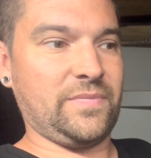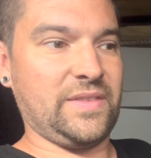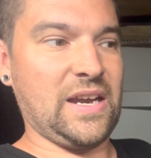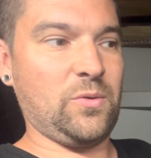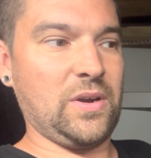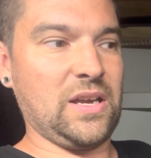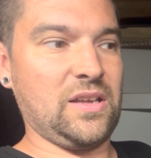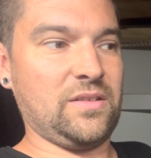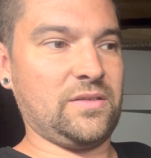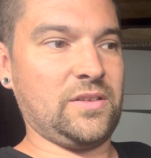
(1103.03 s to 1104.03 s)
That
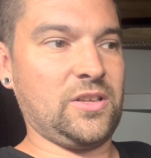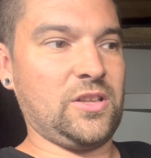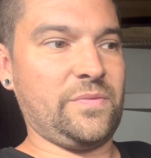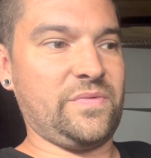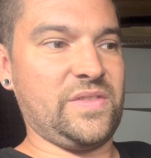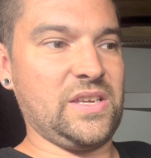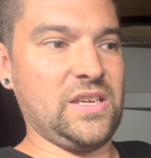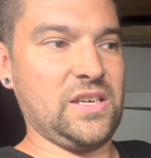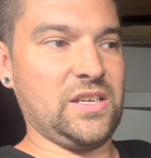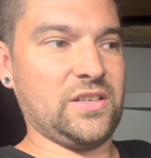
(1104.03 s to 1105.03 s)
way
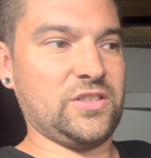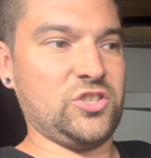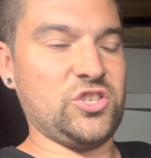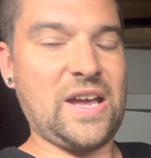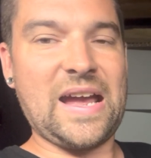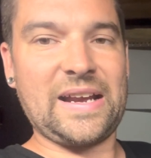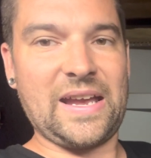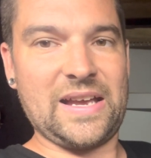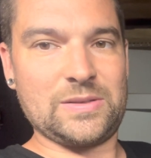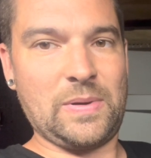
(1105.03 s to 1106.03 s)
the jack
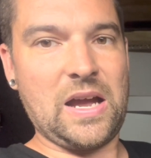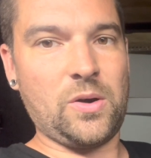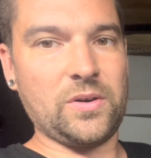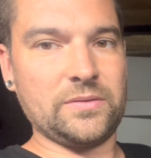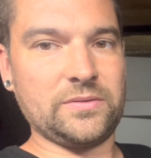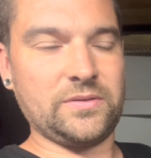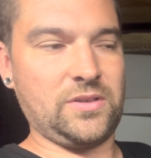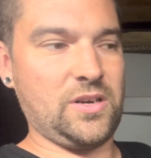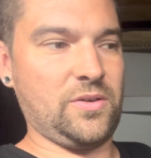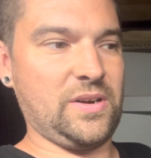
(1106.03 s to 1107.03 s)
has power,
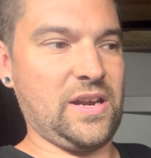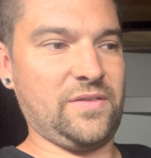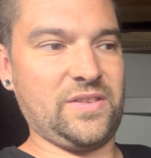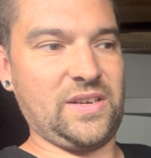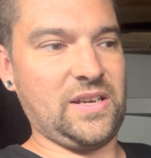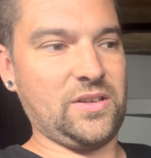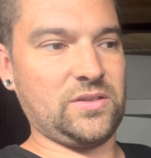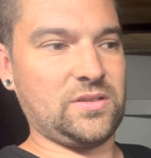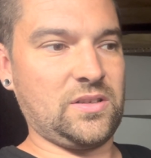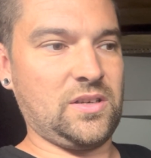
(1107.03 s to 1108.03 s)
you know, and everything
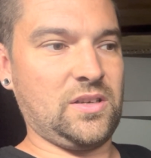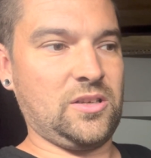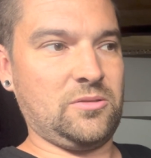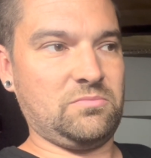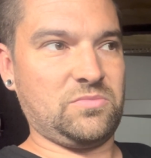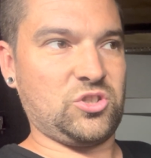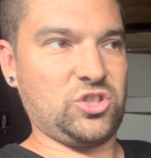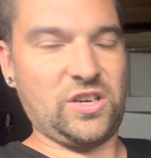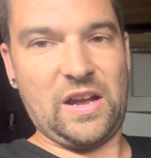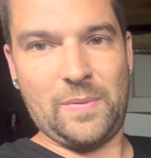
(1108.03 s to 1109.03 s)
else
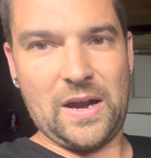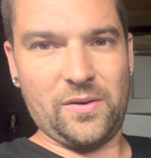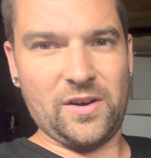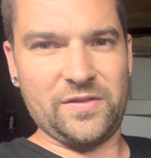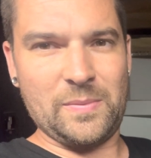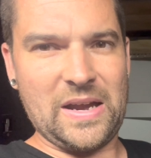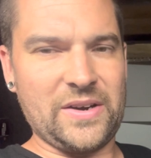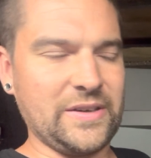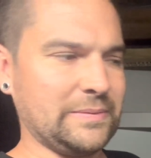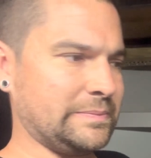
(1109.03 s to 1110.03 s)
should have power off the battery.